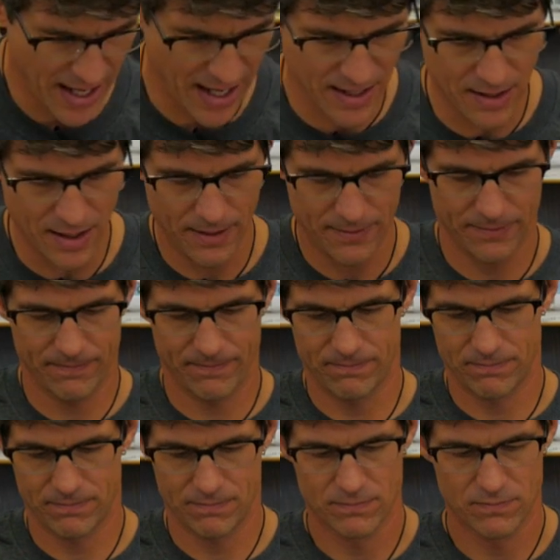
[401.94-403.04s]
head.
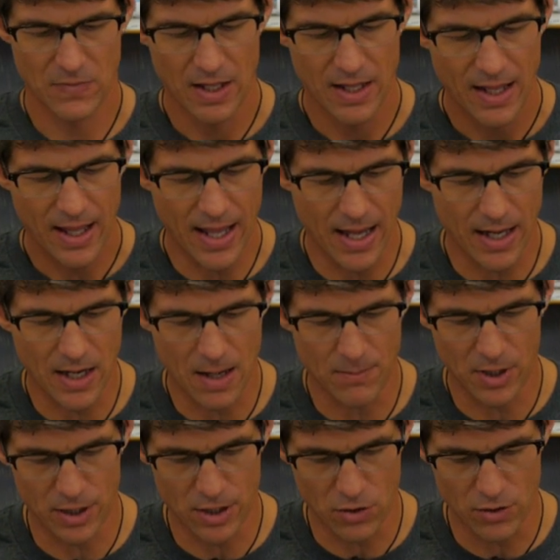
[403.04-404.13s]
And I'm
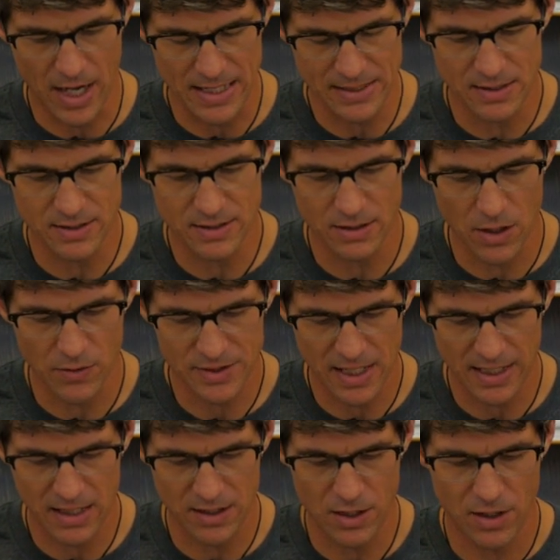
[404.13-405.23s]
gonna go nice and slow as
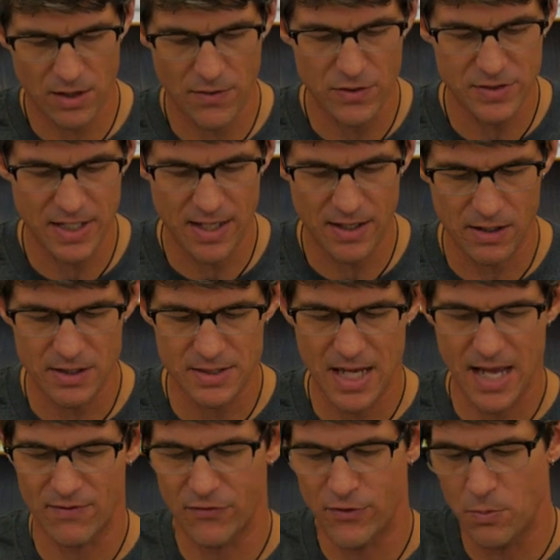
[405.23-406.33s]
I get near those ears. I
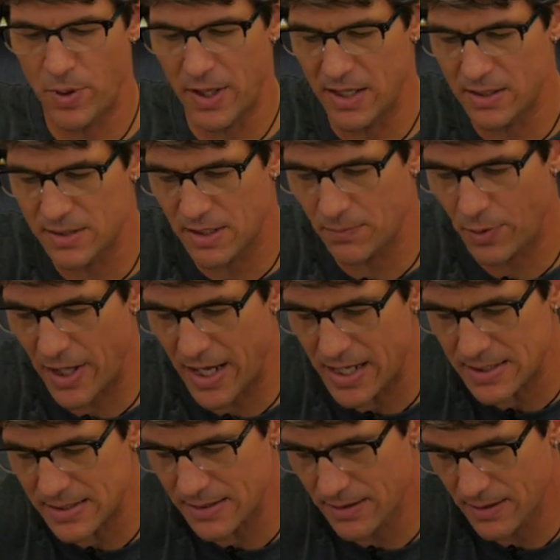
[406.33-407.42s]
have a few pins in
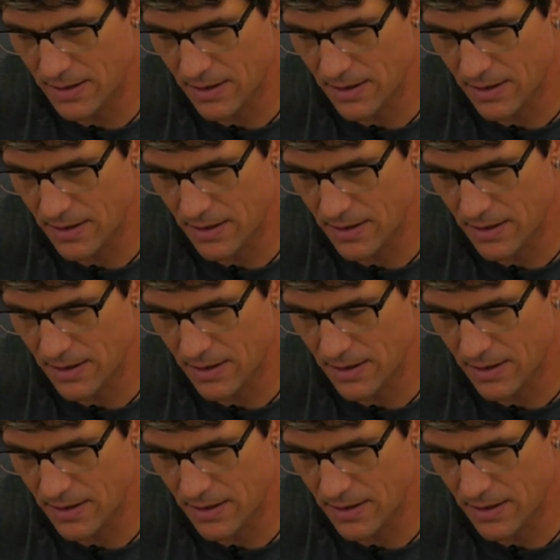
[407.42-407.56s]
place.